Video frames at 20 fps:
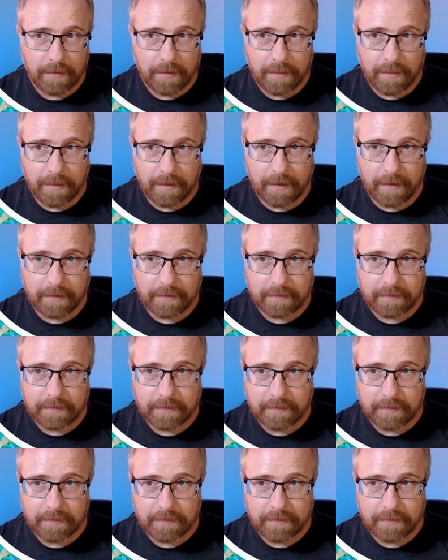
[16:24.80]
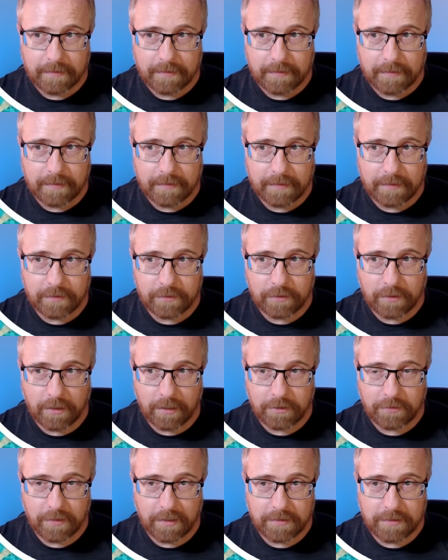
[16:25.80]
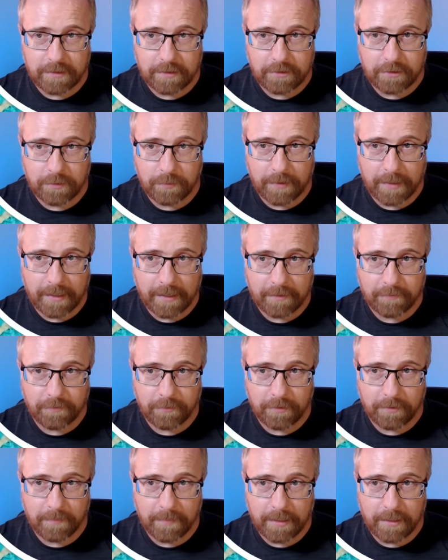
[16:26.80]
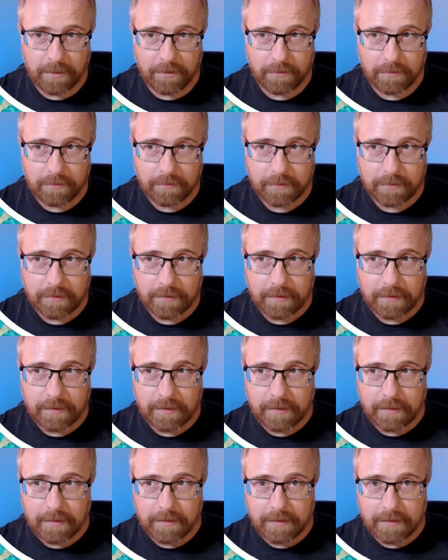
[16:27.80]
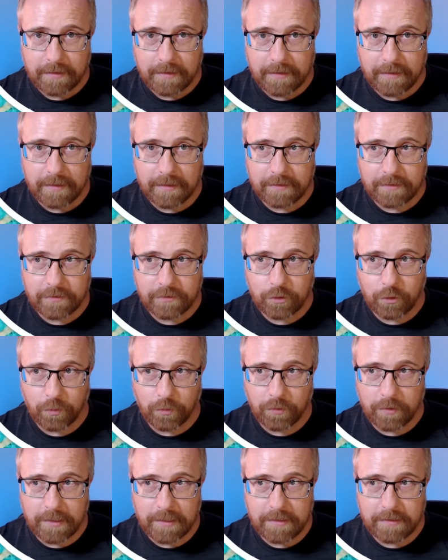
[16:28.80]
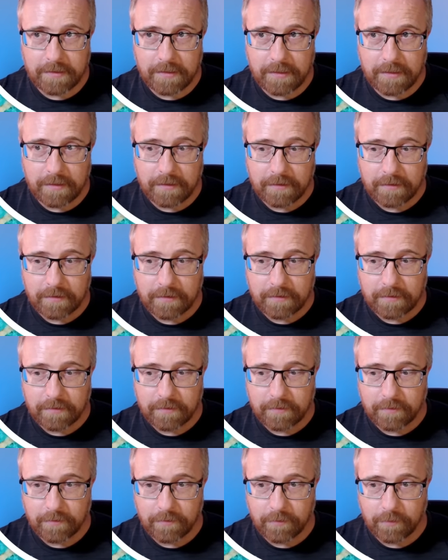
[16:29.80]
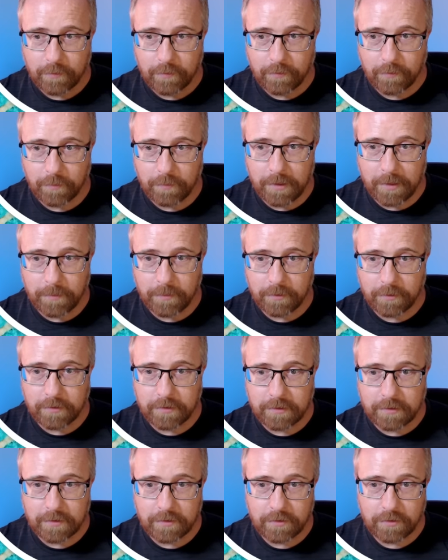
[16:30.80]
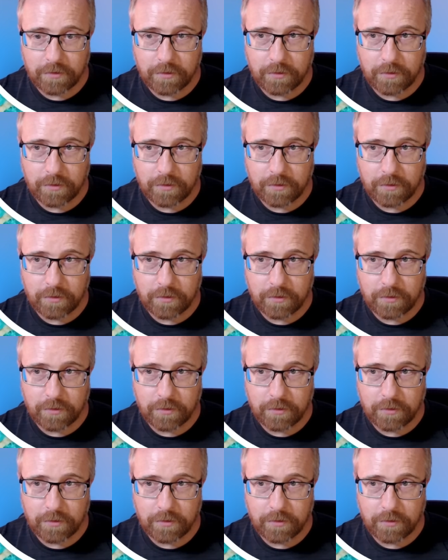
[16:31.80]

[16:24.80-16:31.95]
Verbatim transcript: that. This contrast issue we had for the menu, it's super easy for people to just